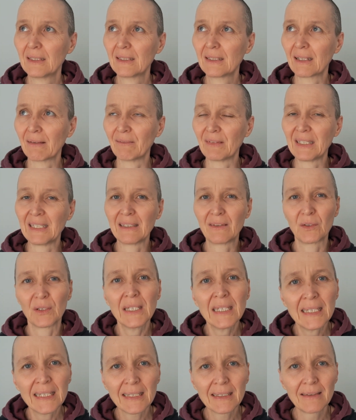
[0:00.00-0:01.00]
that we need to
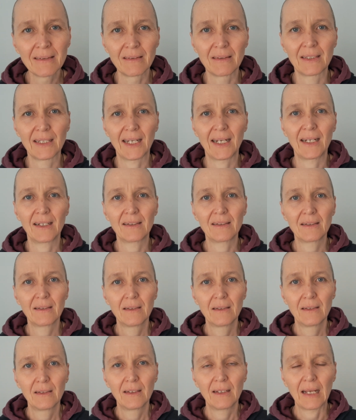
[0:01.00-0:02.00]
heal that.
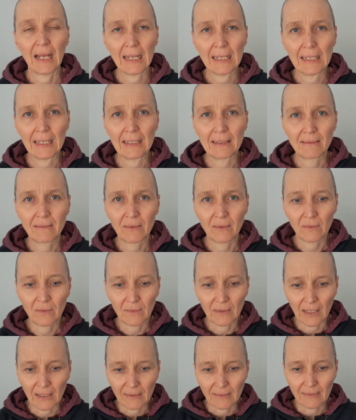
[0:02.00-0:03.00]
It's just
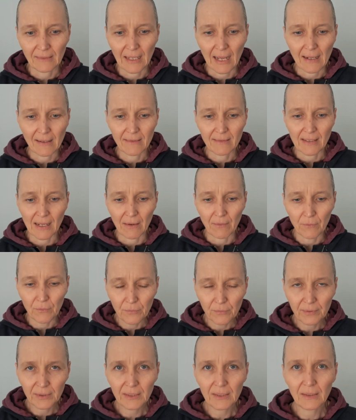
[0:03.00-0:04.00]
that
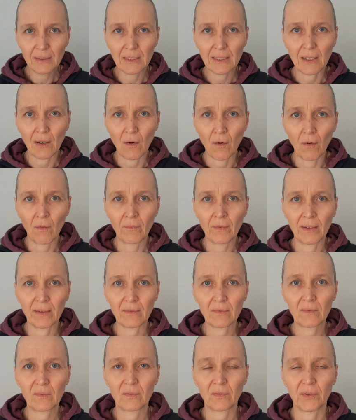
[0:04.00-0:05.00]
really
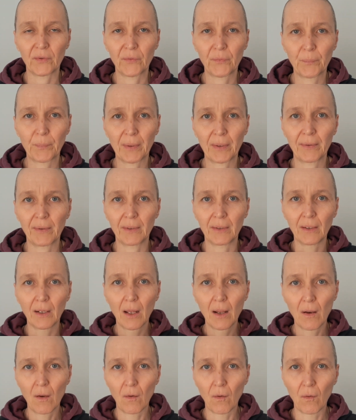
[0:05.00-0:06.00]
honest, transparent
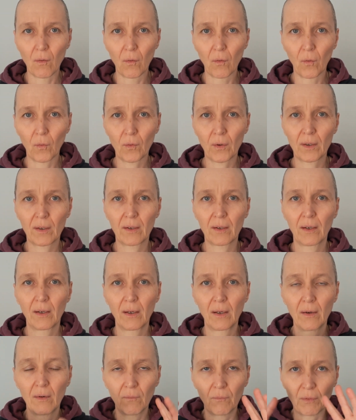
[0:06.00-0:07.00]
look
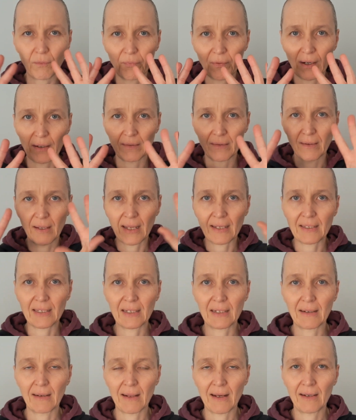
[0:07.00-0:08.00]
without any
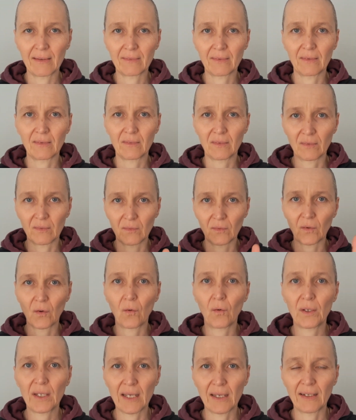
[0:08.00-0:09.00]
glasses, just oh
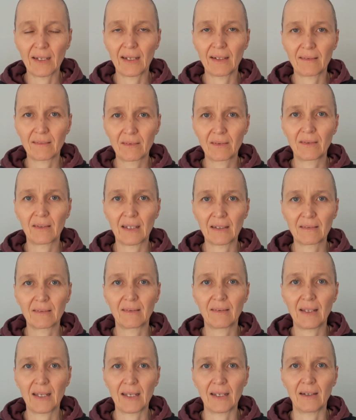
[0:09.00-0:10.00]
yeah, that's
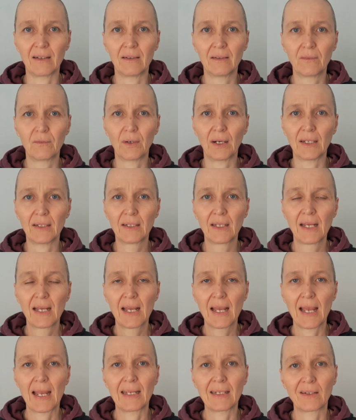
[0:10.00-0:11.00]
there, right?
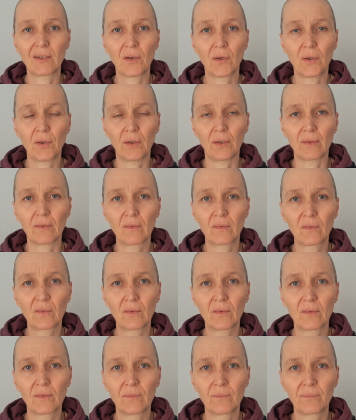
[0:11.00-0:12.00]
It hurts.